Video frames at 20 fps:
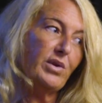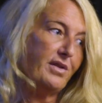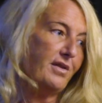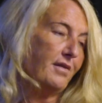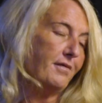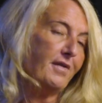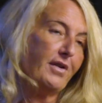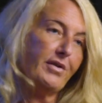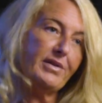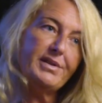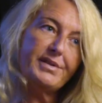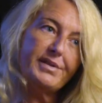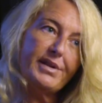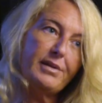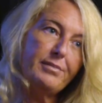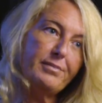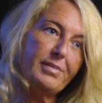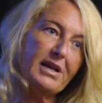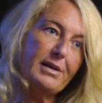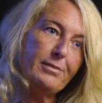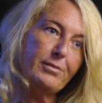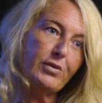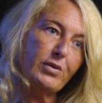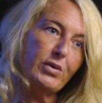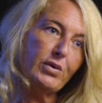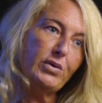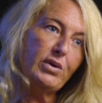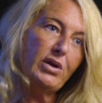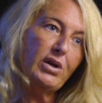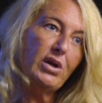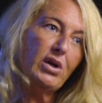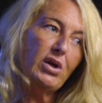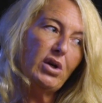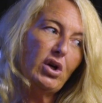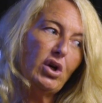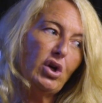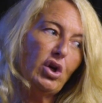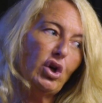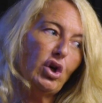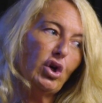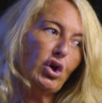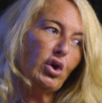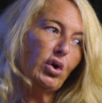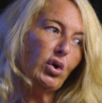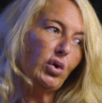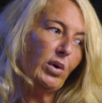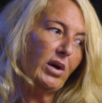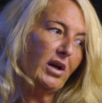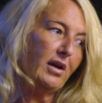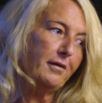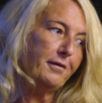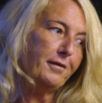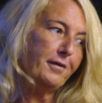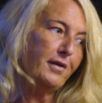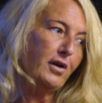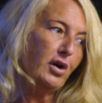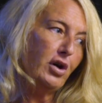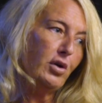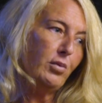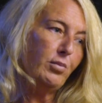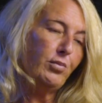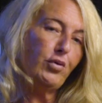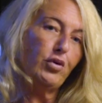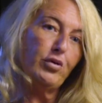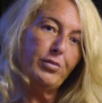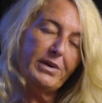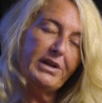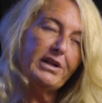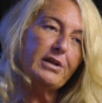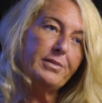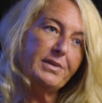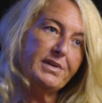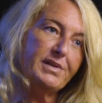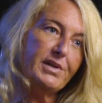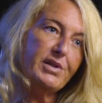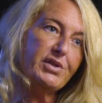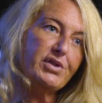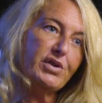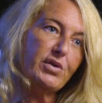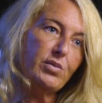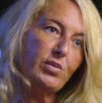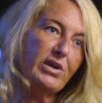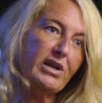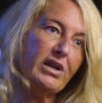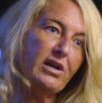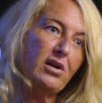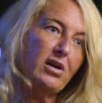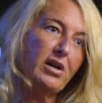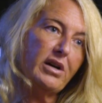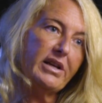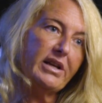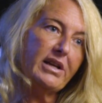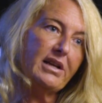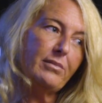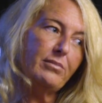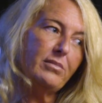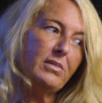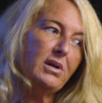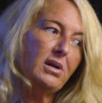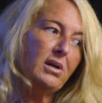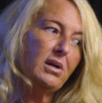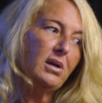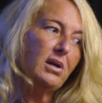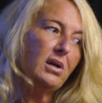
with the very same people who have put me in a position where I am